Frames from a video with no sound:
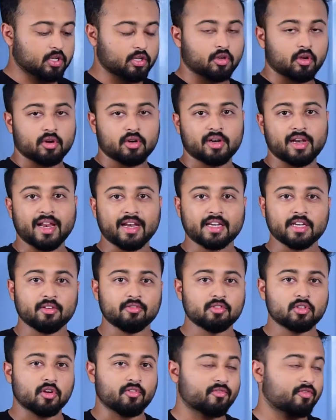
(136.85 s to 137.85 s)
your
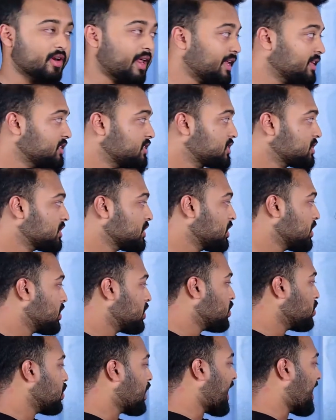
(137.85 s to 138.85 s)
relatives, your friends
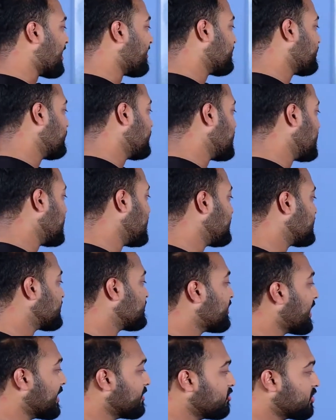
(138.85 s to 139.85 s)
who have nearly
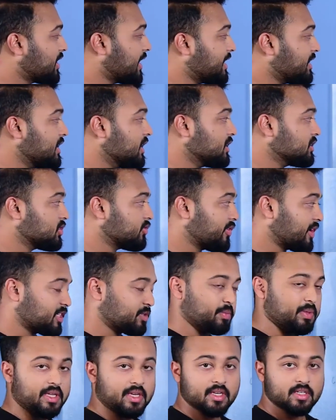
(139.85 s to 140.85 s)
5 to 10 years of
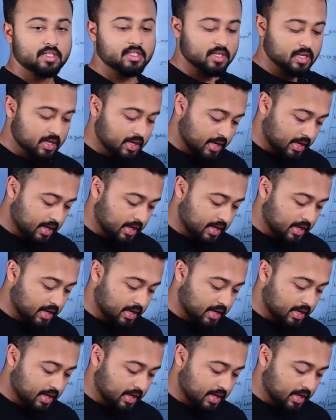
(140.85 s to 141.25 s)
experience.